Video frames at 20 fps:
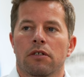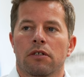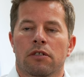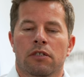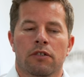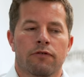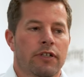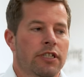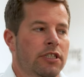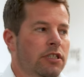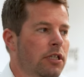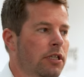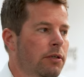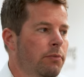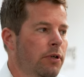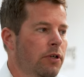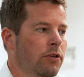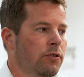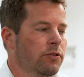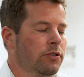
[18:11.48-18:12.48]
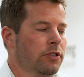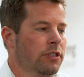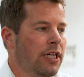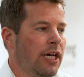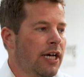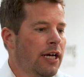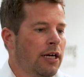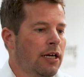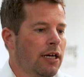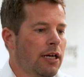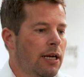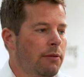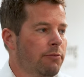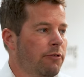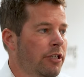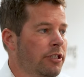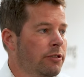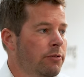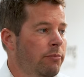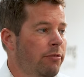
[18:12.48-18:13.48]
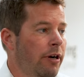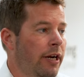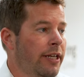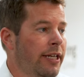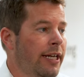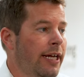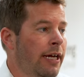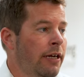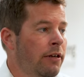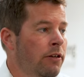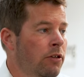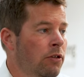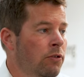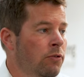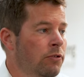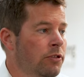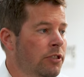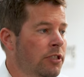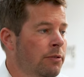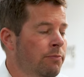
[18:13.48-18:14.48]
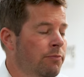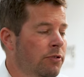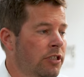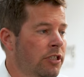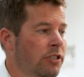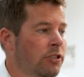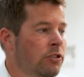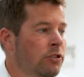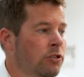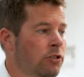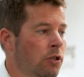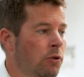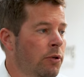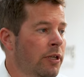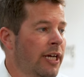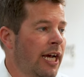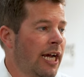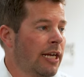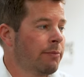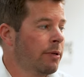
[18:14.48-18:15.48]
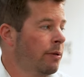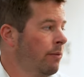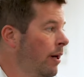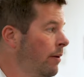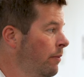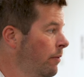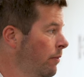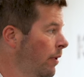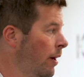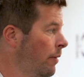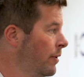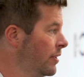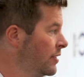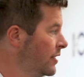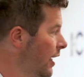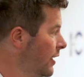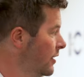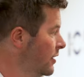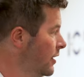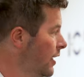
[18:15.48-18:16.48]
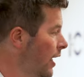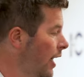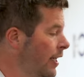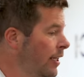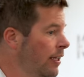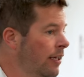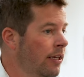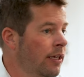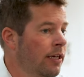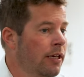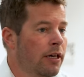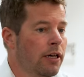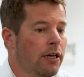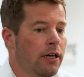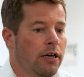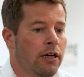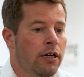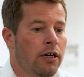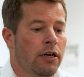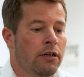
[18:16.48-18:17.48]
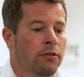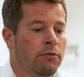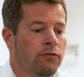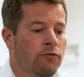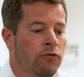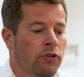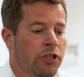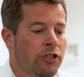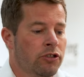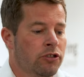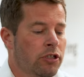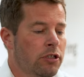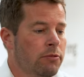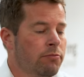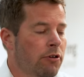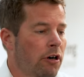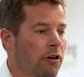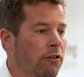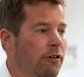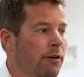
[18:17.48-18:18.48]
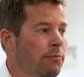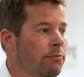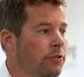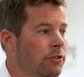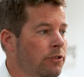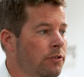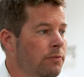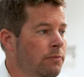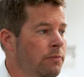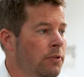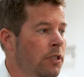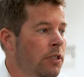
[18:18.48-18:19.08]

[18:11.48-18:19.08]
So recently we launched our collaboration with Brandar, launching the Precision Tooling Academy where we're sat today, running 2 programmes.